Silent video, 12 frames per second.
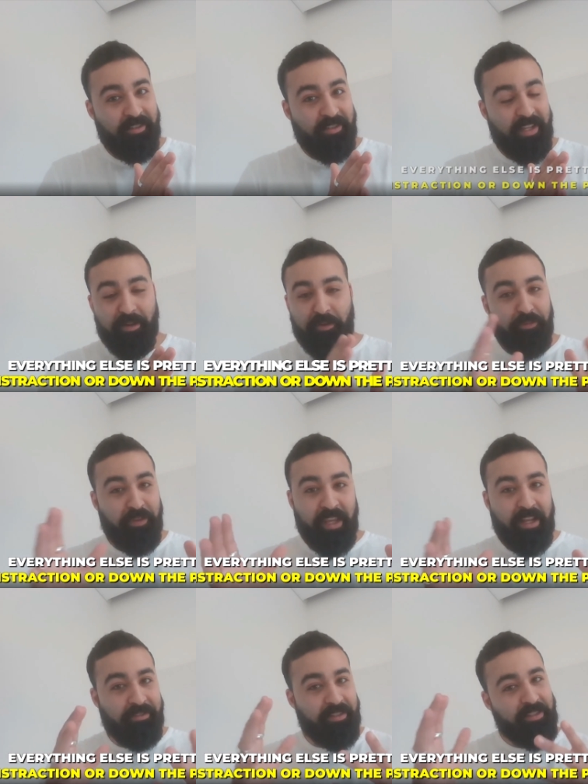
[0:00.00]

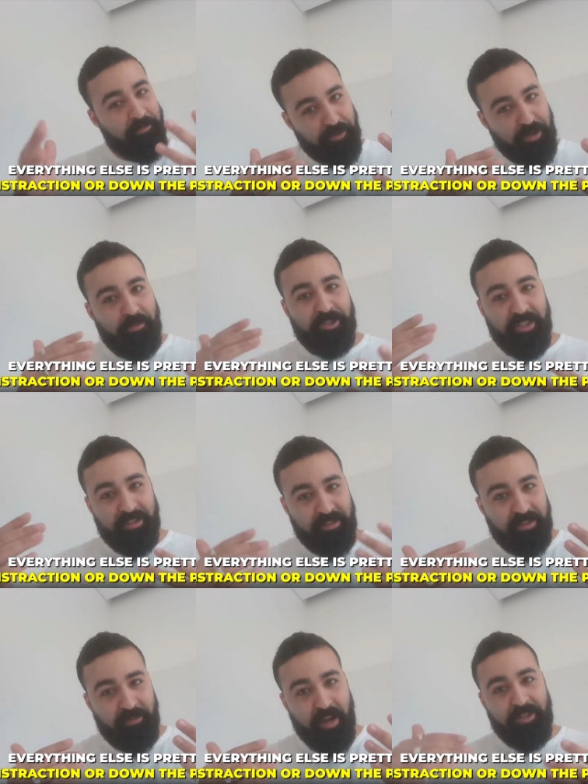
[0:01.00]
Everything else is pretty much a
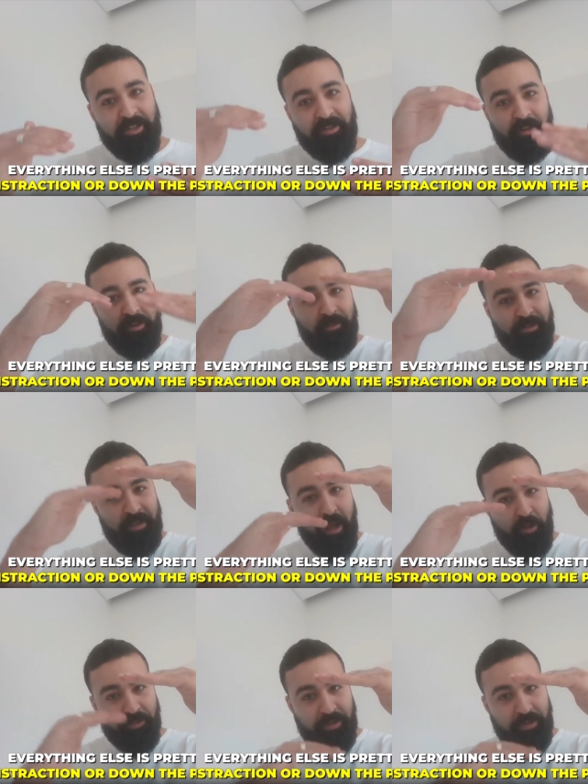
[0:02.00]
distraction or
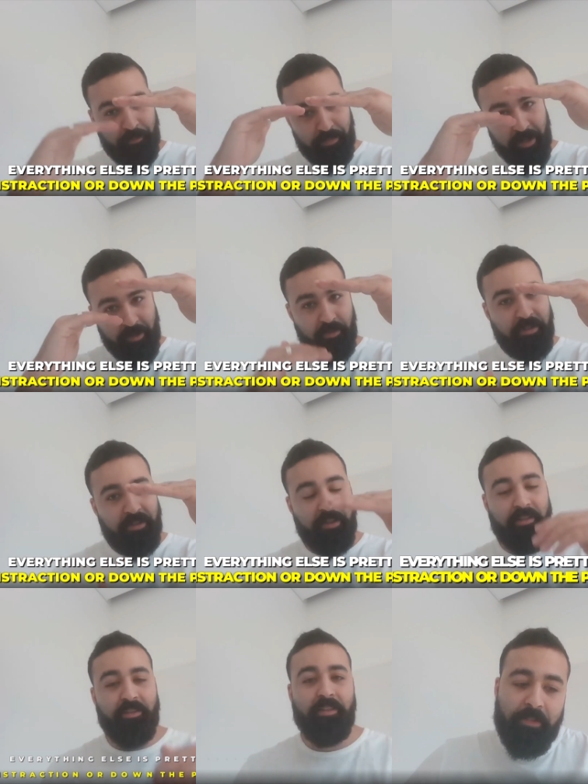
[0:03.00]
down the priority.